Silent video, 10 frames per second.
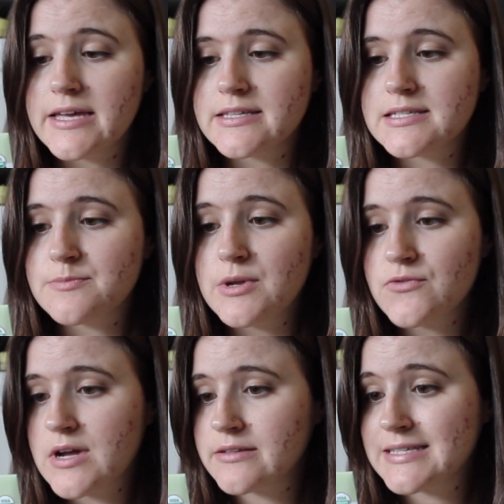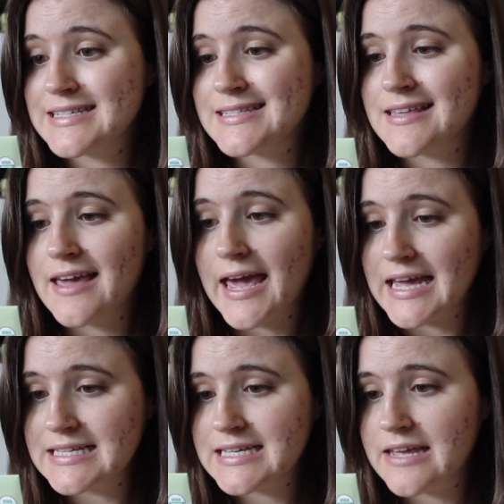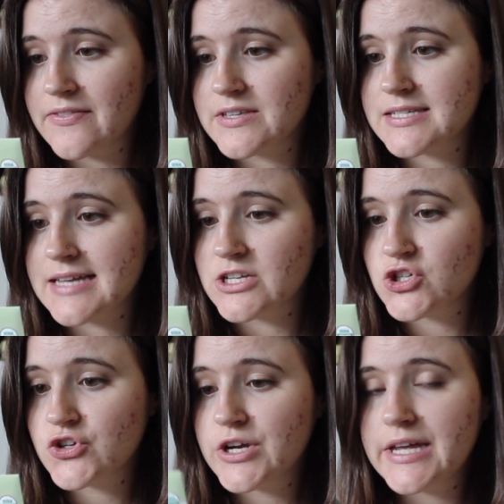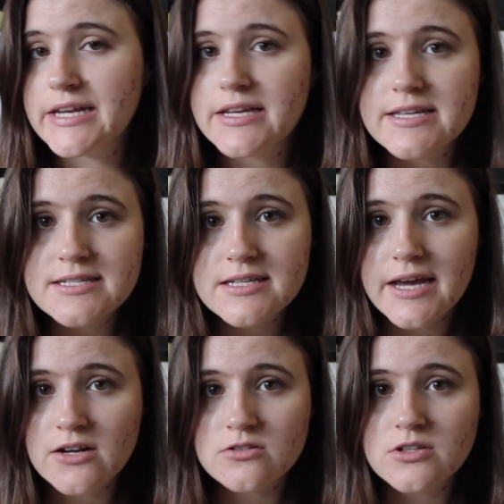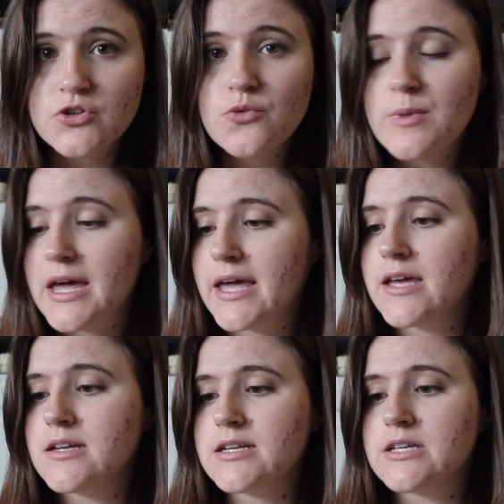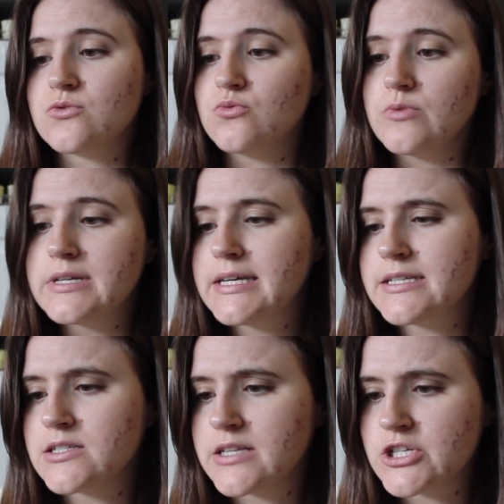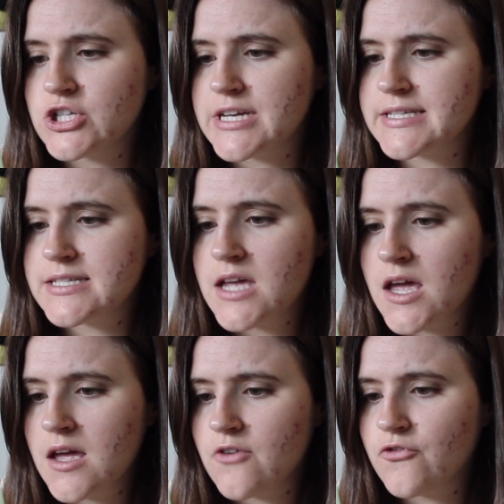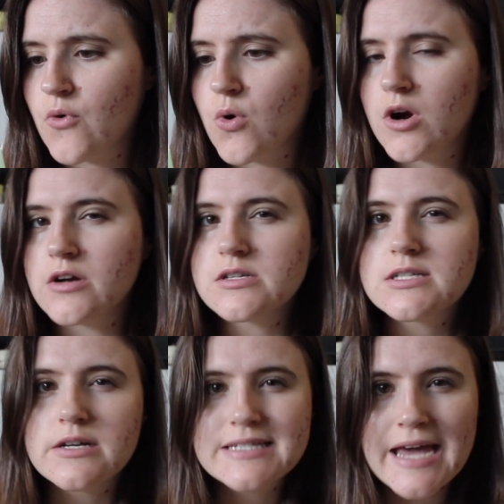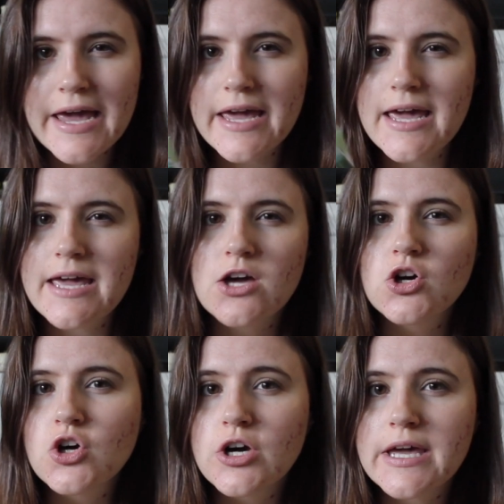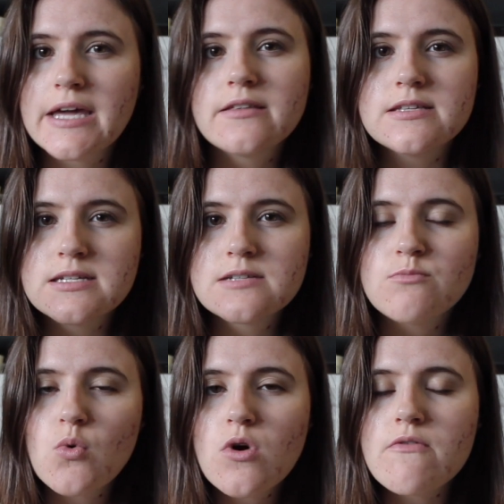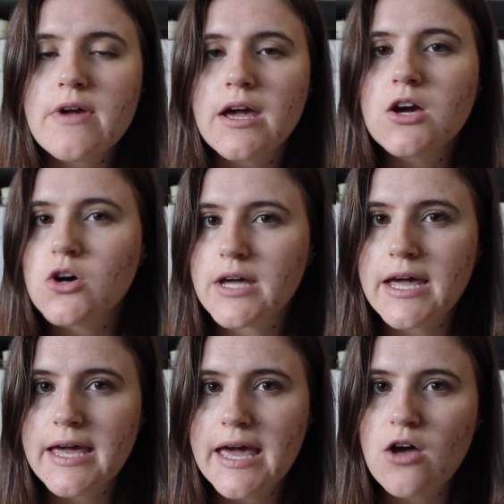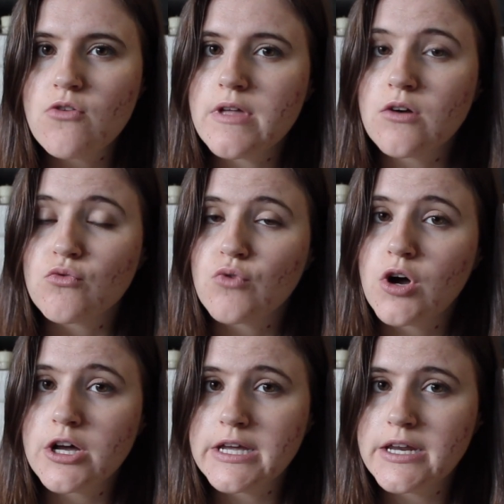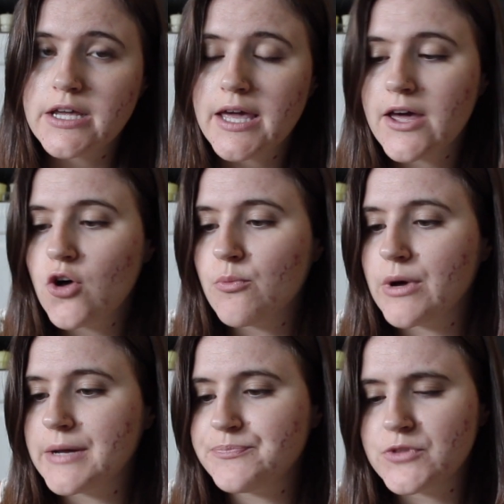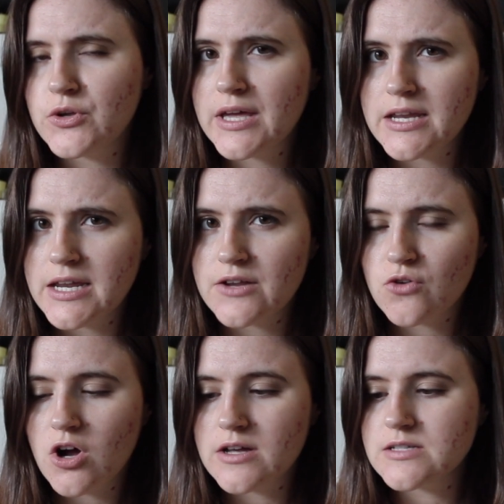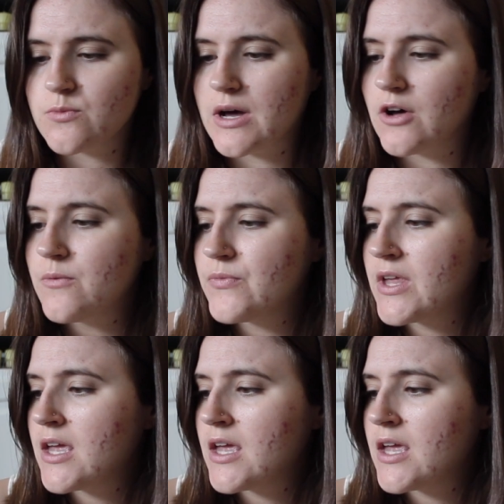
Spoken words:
It's been around since the 18th century. It is an heirloom and it's really delicious for sauteing, cooking. This is more of a cooking kale than a raw eating kale, but you can eat it raw as well.